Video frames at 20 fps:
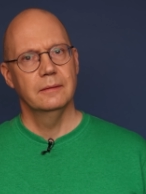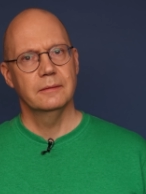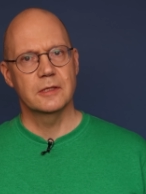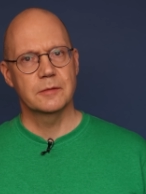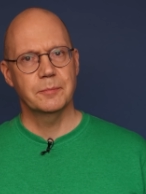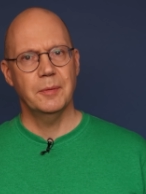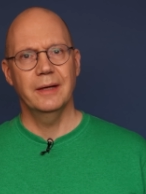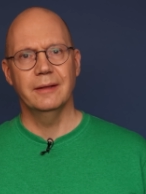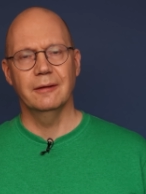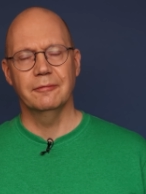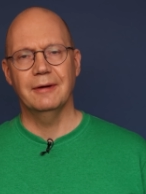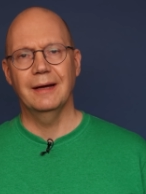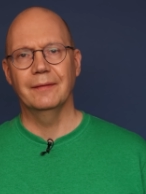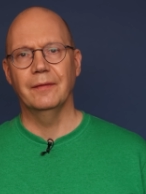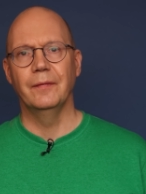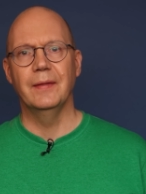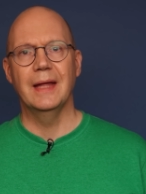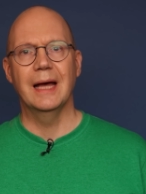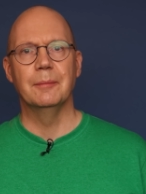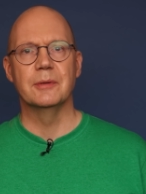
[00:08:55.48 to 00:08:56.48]
Despite the fact
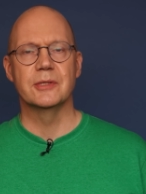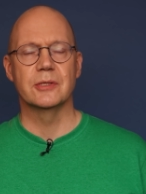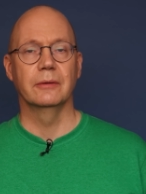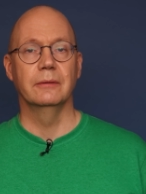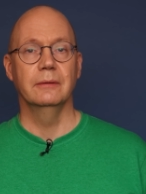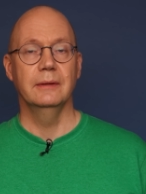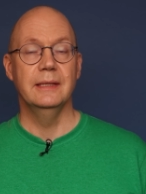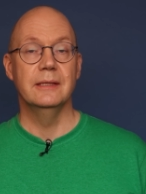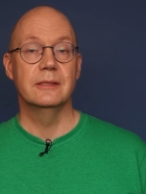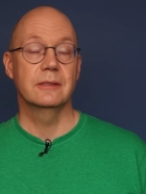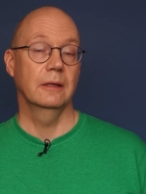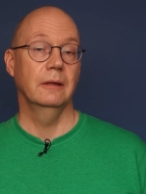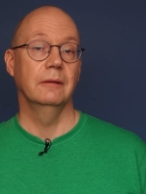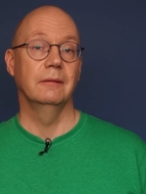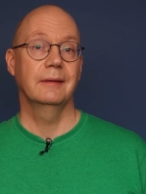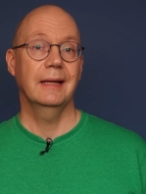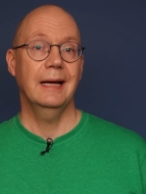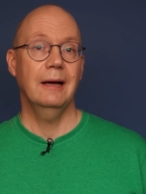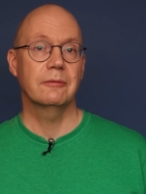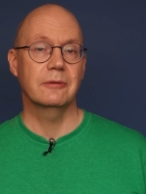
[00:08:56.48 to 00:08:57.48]
that the Amazon is
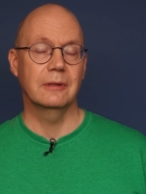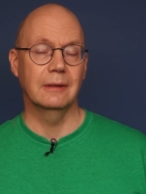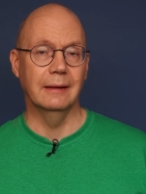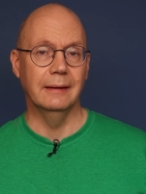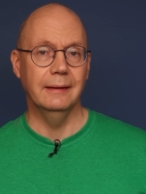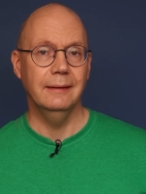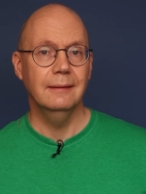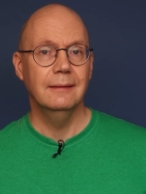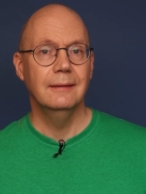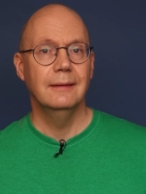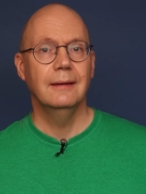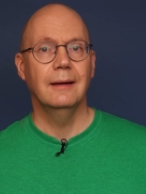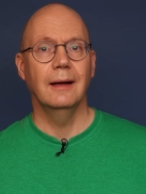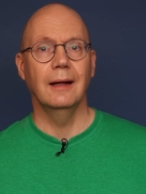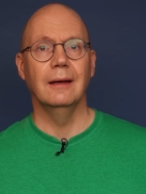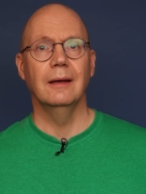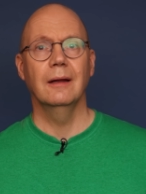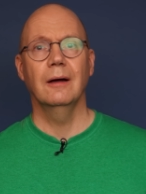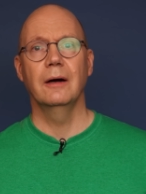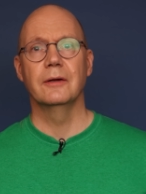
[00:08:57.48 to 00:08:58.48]
undoubtedly
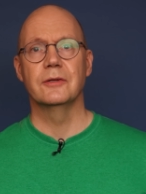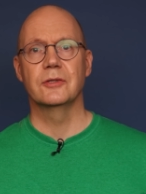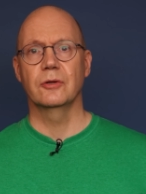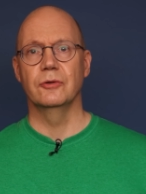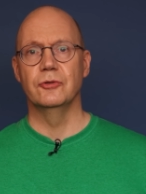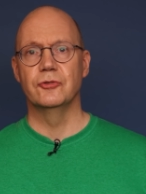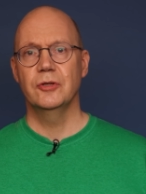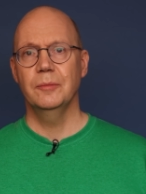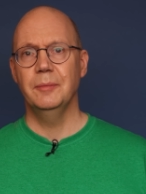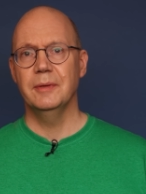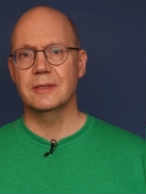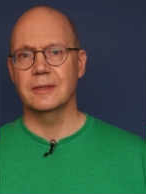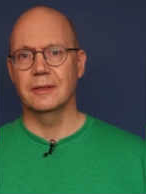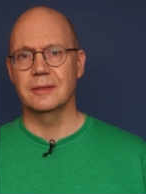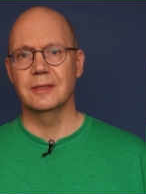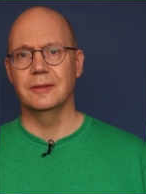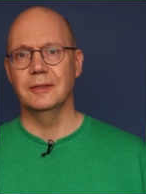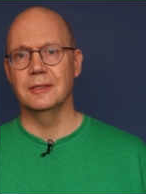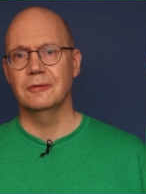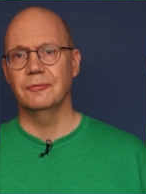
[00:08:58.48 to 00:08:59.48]
a large
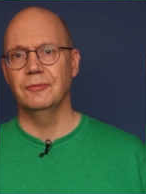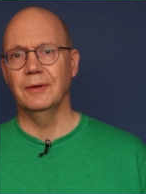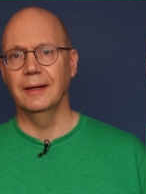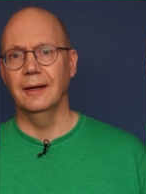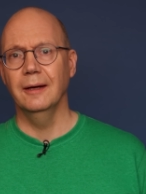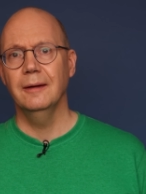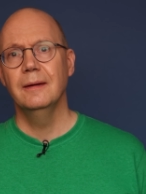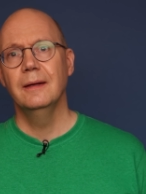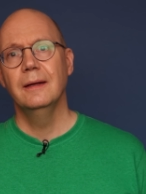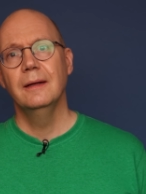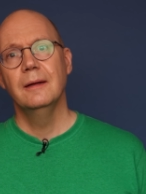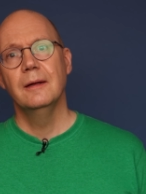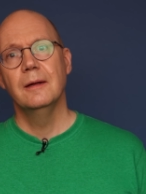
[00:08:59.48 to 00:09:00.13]
contributor to this figure,